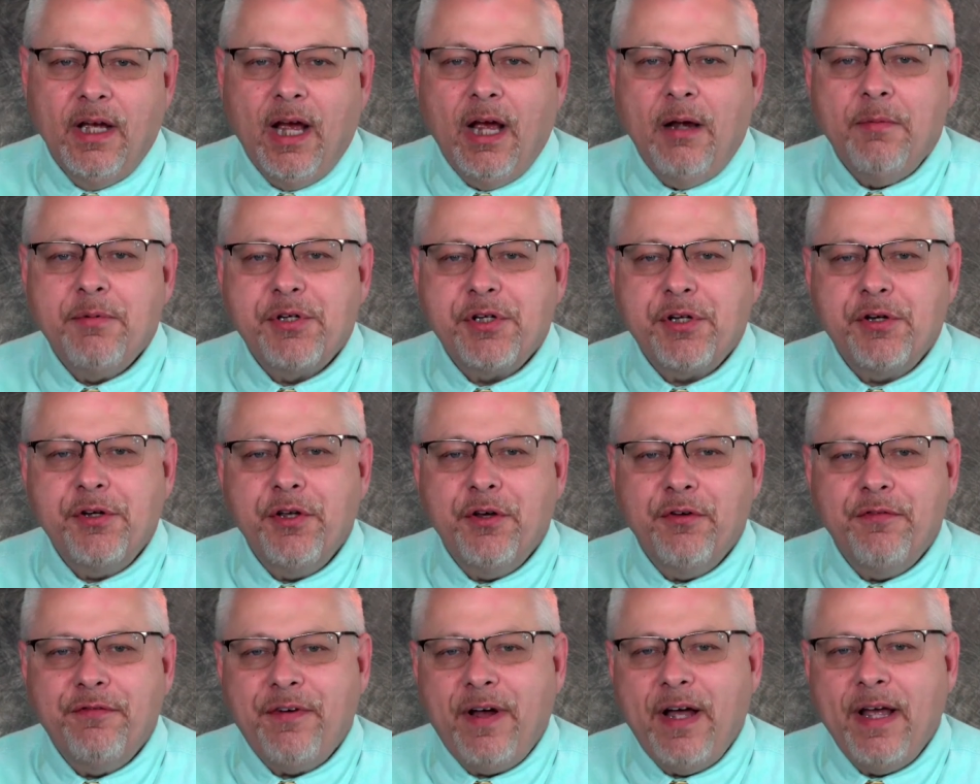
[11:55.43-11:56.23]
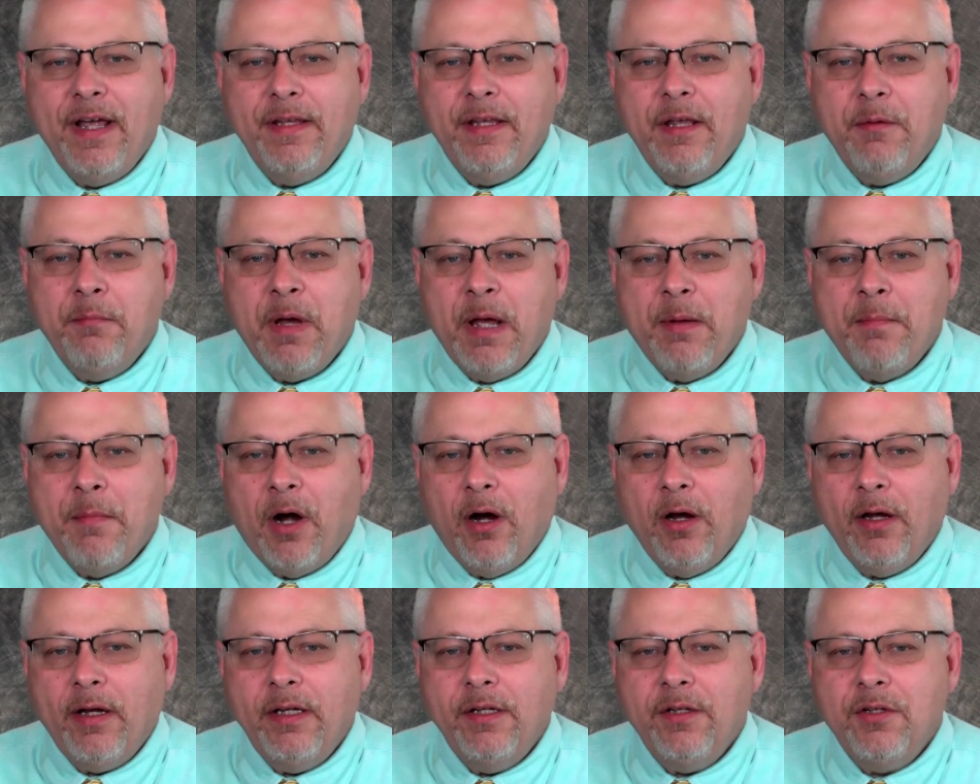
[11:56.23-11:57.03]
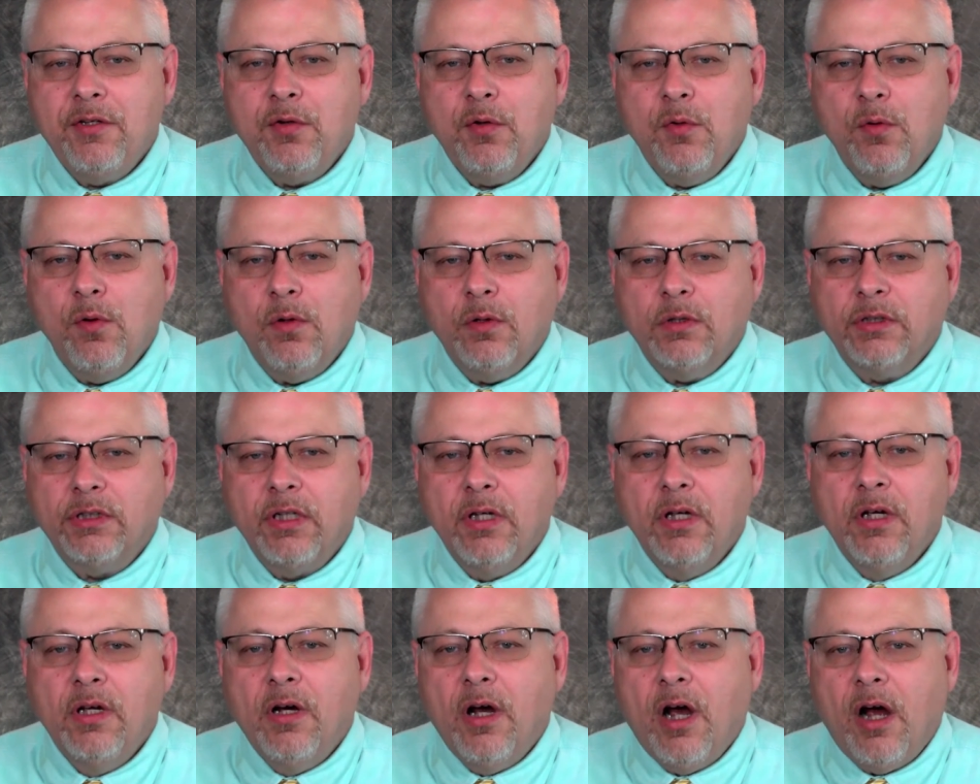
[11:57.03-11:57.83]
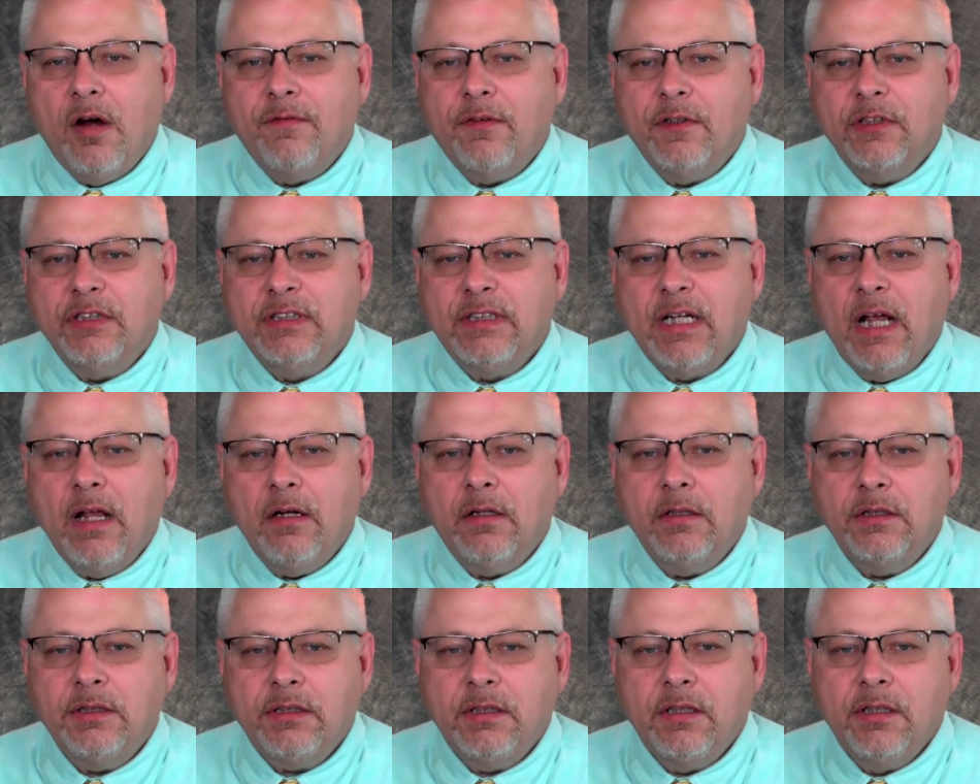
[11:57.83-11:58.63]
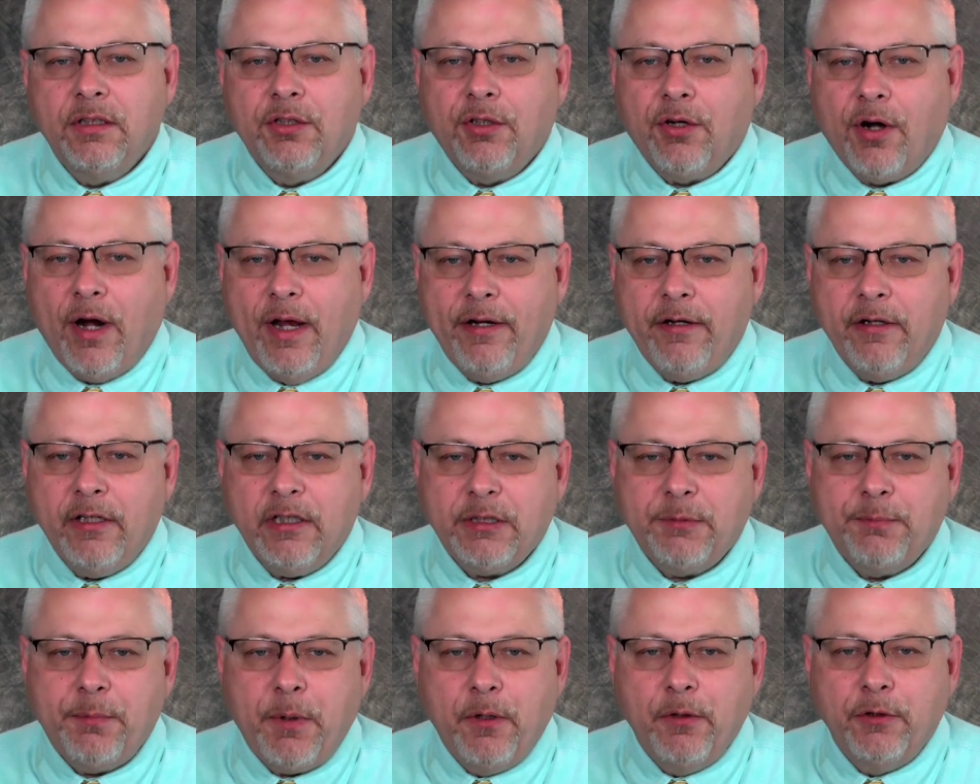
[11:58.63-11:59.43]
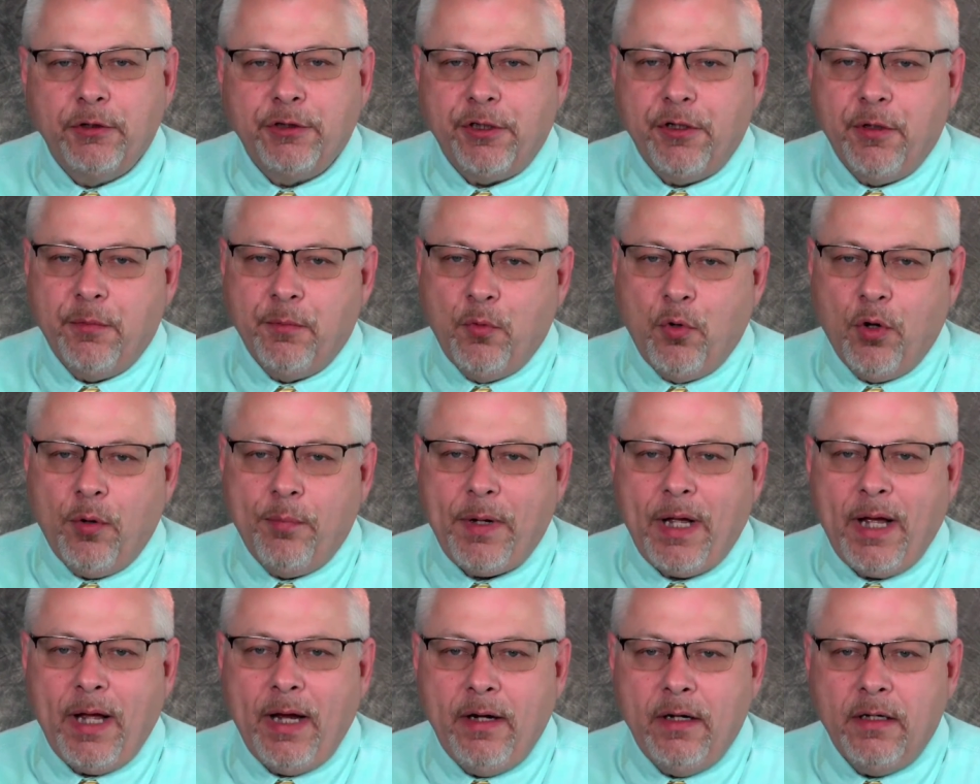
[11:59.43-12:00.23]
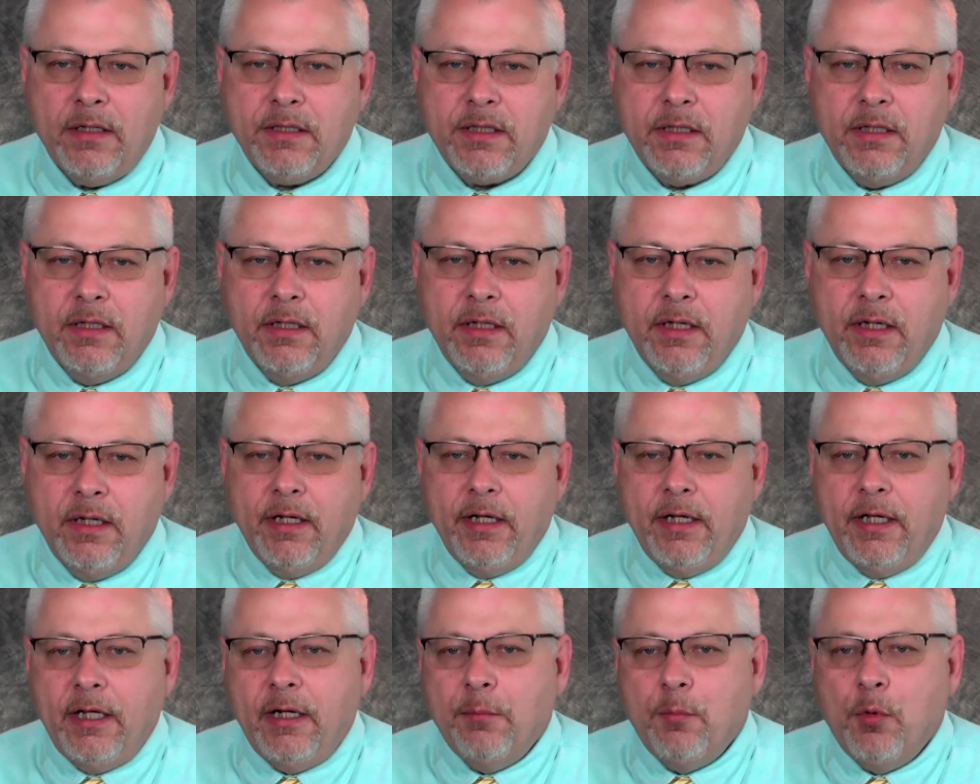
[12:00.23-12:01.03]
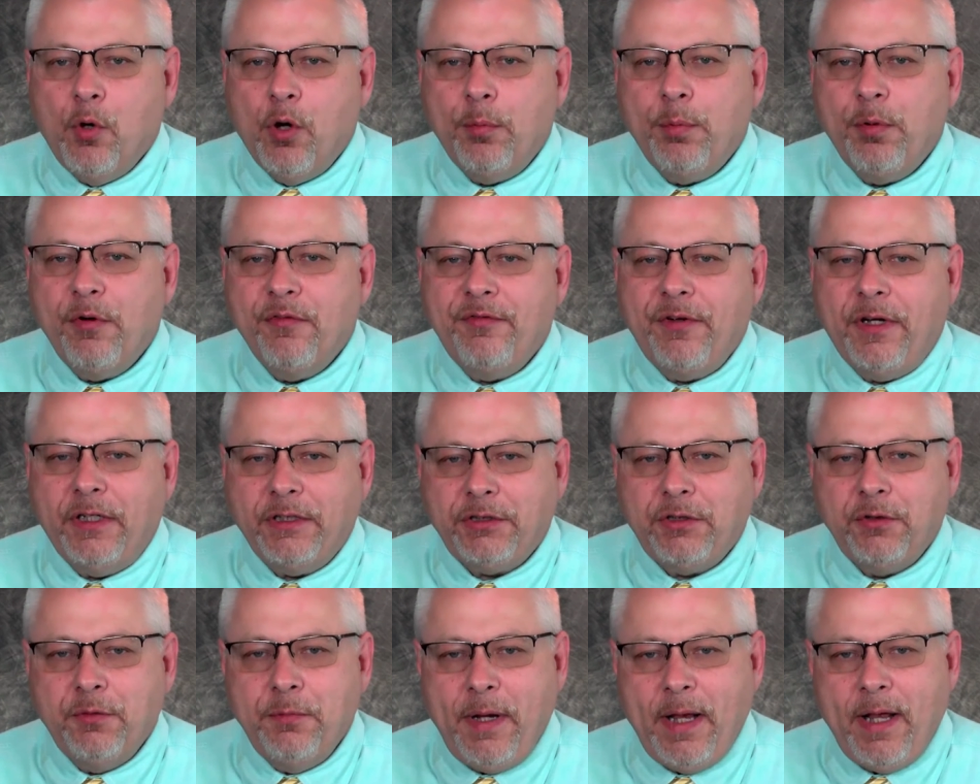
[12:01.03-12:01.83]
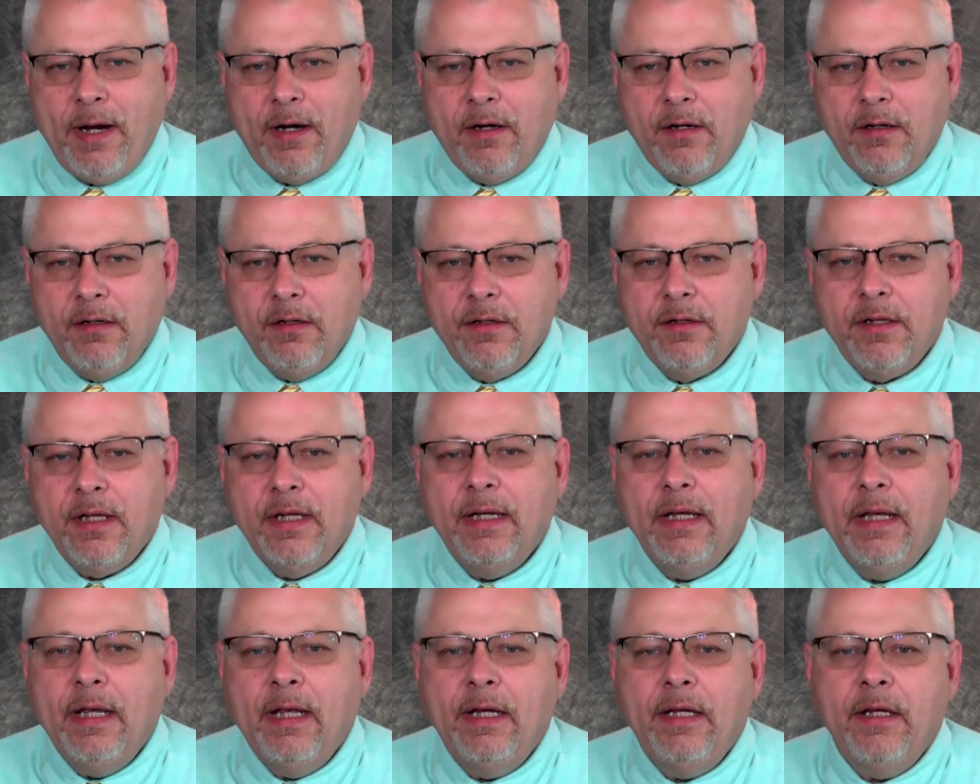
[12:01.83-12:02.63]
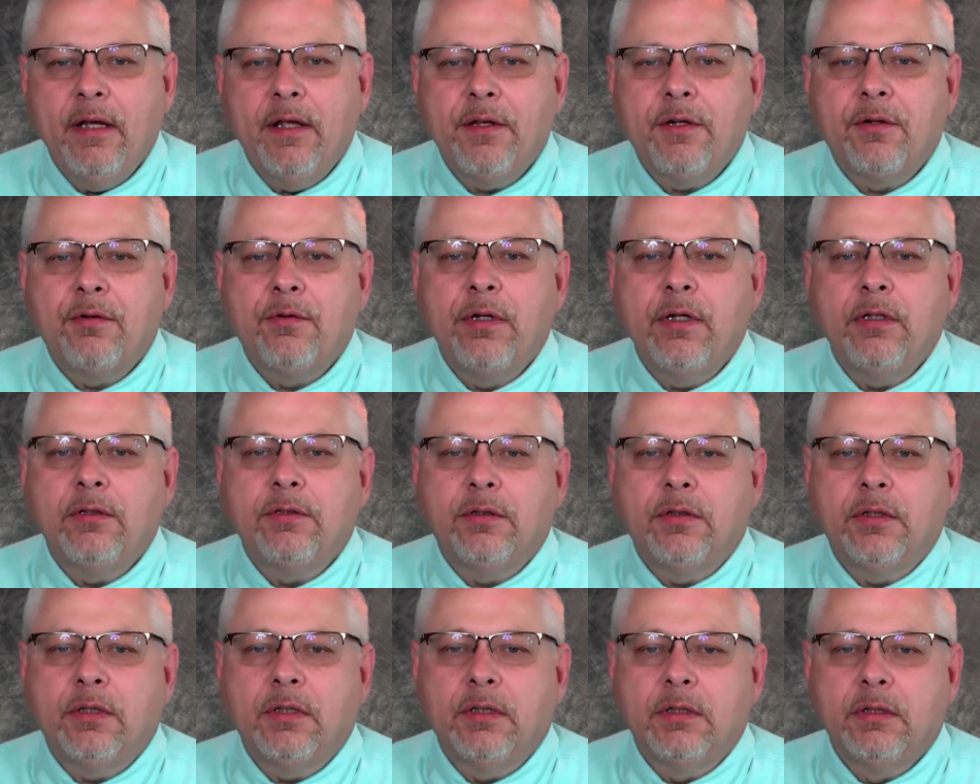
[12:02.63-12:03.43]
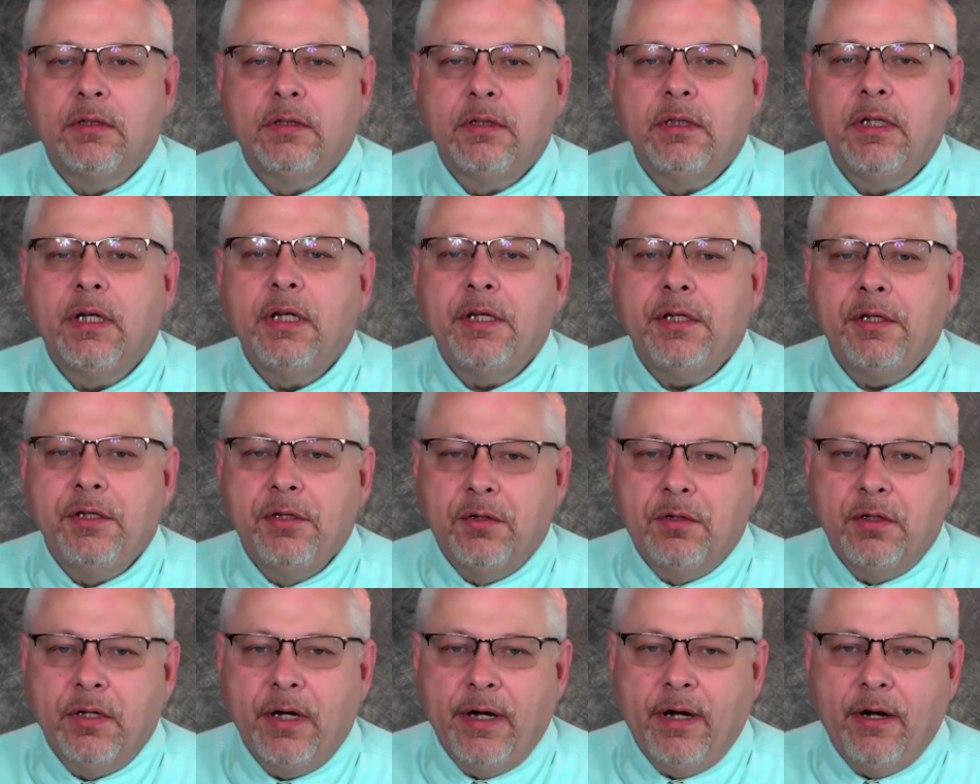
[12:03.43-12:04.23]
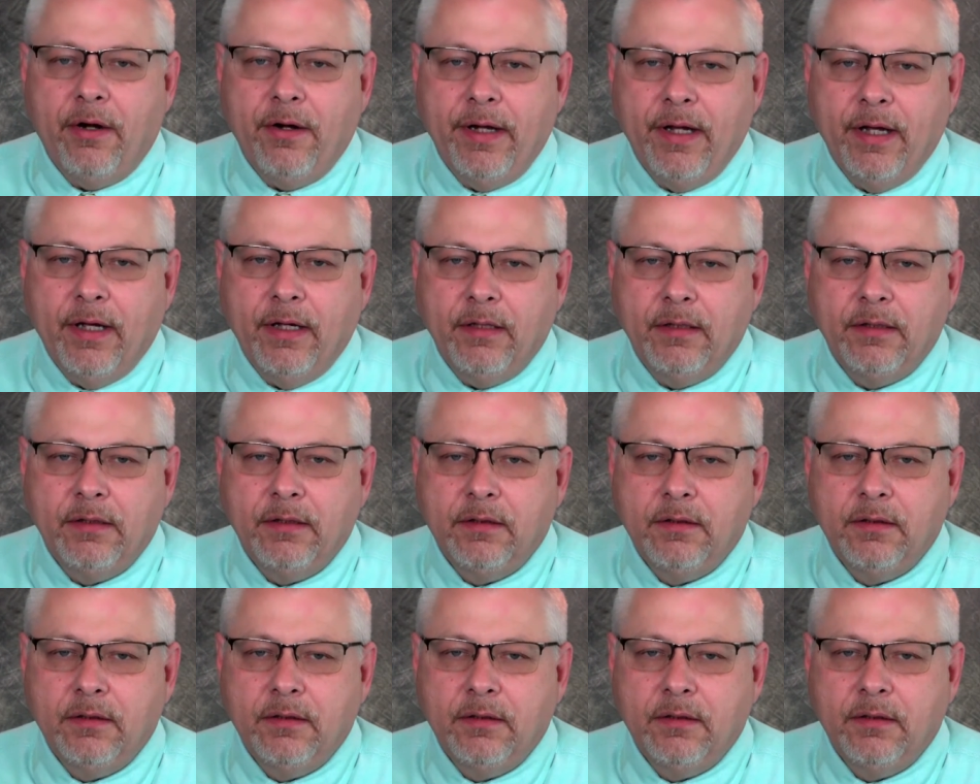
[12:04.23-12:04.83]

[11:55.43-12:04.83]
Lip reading: I'm sure you'll find that my marketing tools offer sellers greater exposure to more buyers in a more professional manner than any other realtor in your area.